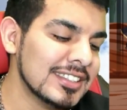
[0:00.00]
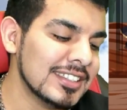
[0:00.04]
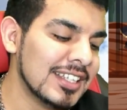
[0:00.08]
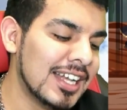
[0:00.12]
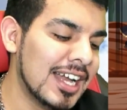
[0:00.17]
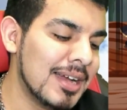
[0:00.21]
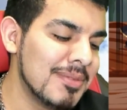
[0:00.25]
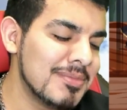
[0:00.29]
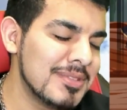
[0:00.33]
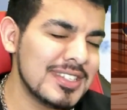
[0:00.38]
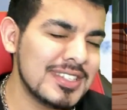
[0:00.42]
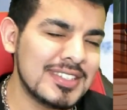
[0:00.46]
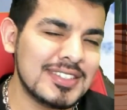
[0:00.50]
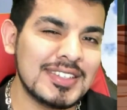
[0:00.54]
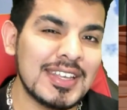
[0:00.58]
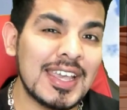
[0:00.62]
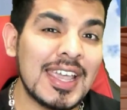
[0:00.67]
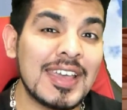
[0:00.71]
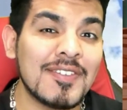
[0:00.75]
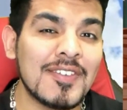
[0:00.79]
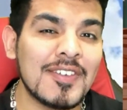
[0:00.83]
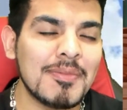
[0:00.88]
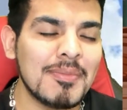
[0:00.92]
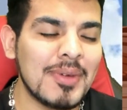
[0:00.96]
I'm just
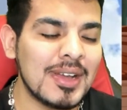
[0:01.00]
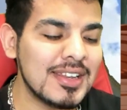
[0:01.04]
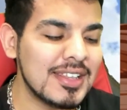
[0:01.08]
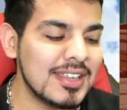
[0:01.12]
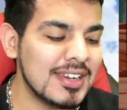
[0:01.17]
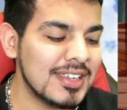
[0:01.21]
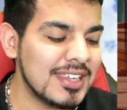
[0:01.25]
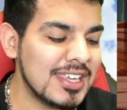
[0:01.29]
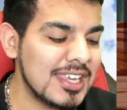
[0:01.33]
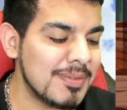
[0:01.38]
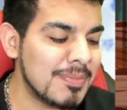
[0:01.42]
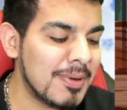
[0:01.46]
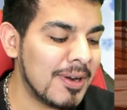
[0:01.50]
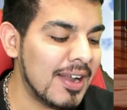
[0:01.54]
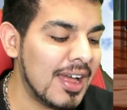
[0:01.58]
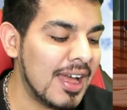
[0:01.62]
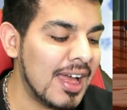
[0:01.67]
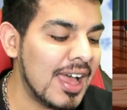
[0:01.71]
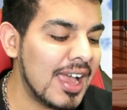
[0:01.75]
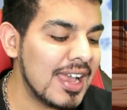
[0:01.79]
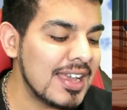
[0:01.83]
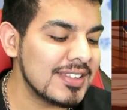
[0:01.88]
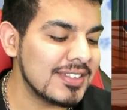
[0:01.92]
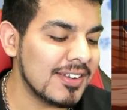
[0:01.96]
saying, we might need to keep our
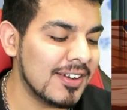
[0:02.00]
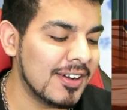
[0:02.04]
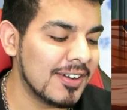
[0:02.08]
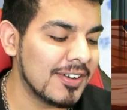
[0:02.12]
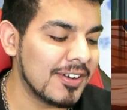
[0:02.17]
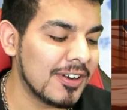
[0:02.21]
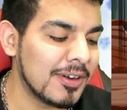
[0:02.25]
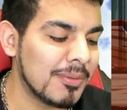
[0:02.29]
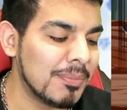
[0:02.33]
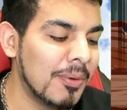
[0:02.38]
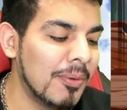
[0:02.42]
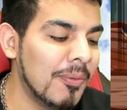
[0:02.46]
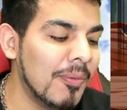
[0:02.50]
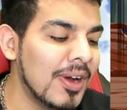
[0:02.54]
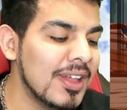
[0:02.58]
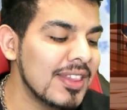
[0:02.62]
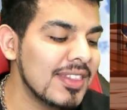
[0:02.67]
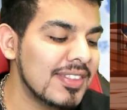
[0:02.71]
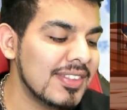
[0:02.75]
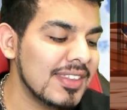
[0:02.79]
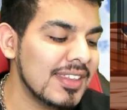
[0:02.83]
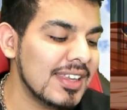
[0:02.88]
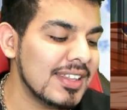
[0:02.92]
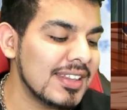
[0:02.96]
eyes on her. But
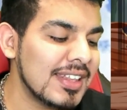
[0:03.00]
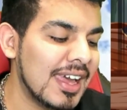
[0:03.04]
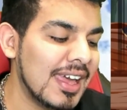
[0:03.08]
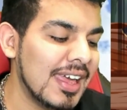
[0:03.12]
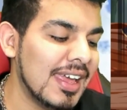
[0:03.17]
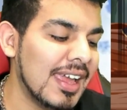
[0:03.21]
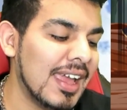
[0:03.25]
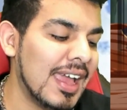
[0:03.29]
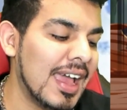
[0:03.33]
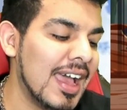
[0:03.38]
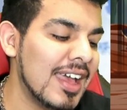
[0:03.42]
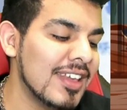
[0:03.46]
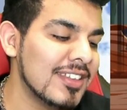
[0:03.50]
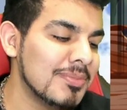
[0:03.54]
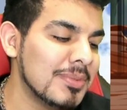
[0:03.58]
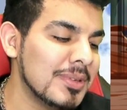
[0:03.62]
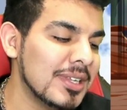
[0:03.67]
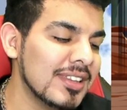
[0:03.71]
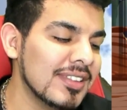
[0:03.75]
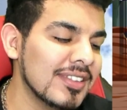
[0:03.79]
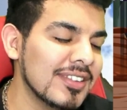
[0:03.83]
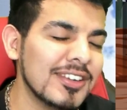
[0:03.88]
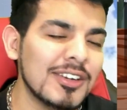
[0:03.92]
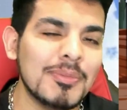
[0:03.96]
one thing that has me
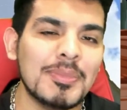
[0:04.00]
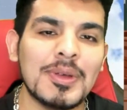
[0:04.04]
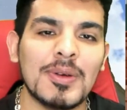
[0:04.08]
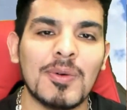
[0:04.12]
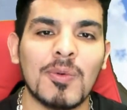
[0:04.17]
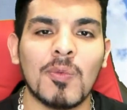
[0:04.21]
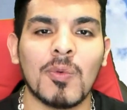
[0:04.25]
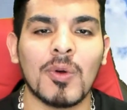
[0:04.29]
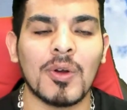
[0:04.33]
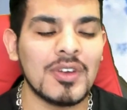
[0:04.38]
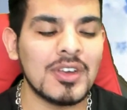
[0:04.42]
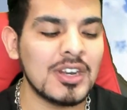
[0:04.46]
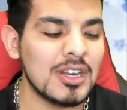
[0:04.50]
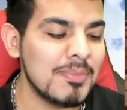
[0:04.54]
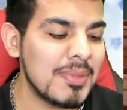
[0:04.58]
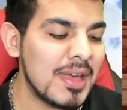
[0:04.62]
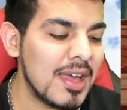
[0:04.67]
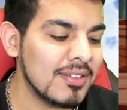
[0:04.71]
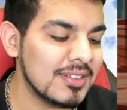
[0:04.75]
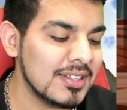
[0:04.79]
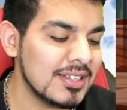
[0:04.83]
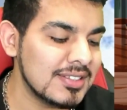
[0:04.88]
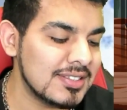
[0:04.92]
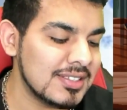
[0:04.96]
a little bit worried
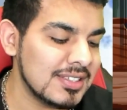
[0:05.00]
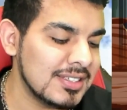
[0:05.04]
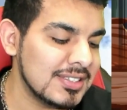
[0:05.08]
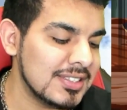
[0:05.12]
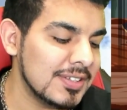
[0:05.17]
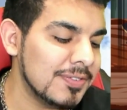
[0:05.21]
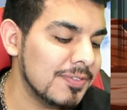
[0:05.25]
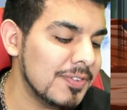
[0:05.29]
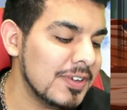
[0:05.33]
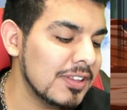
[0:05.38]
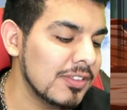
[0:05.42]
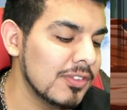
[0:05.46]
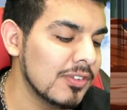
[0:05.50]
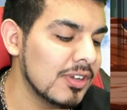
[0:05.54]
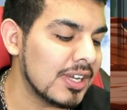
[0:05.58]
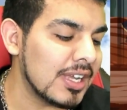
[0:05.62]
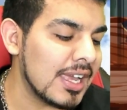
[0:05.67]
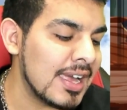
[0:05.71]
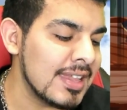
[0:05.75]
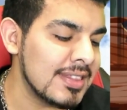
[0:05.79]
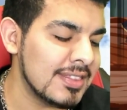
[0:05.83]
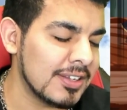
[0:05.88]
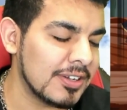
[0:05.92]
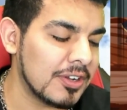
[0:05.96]
about this is if we
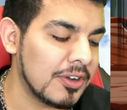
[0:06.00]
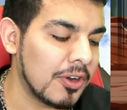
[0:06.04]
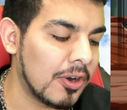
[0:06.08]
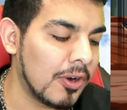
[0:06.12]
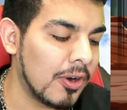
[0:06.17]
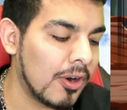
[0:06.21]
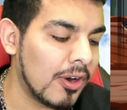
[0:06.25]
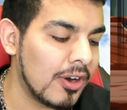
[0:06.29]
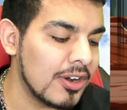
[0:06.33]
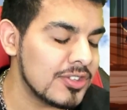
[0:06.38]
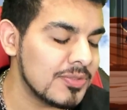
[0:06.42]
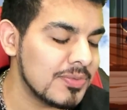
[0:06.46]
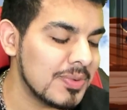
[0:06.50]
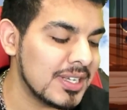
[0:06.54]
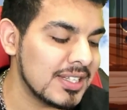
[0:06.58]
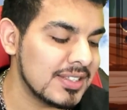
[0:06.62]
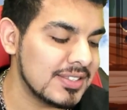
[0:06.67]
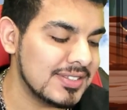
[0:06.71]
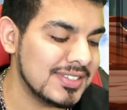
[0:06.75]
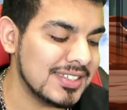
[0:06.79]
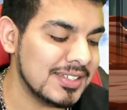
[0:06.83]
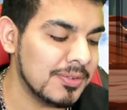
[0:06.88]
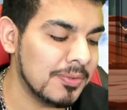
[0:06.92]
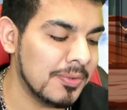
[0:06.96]
look at the cards, we can
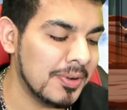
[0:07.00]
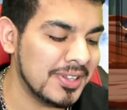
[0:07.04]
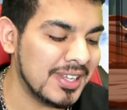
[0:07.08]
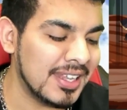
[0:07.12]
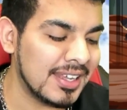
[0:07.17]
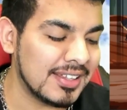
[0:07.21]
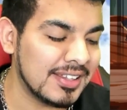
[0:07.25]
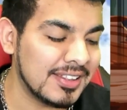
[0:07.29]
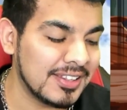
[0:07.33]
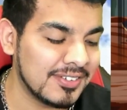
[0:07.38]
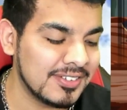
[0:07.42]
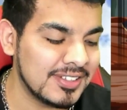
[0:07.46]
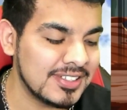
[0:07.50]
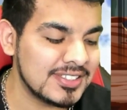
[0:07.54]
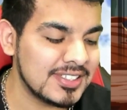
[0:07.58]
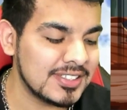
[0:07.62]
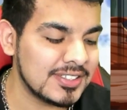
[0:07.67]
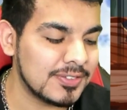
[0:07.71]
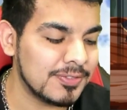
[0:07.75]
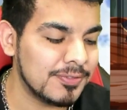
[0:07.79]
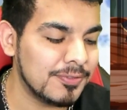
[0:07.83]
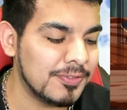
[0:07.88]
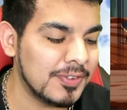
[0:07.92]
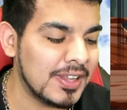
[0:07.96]
see one that clearly
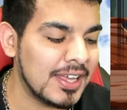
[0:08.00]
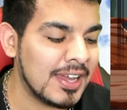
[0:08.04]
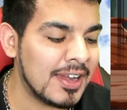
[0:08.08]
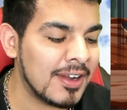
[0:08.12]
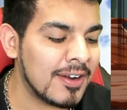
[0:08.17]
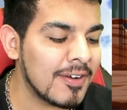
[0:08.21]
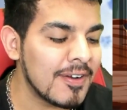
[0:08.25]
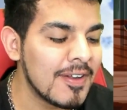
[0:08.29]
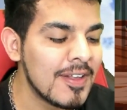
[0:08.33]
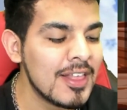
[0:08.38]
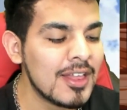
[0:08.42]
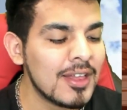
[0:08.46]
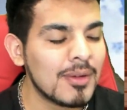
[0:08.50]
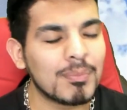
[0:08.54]
says Flare.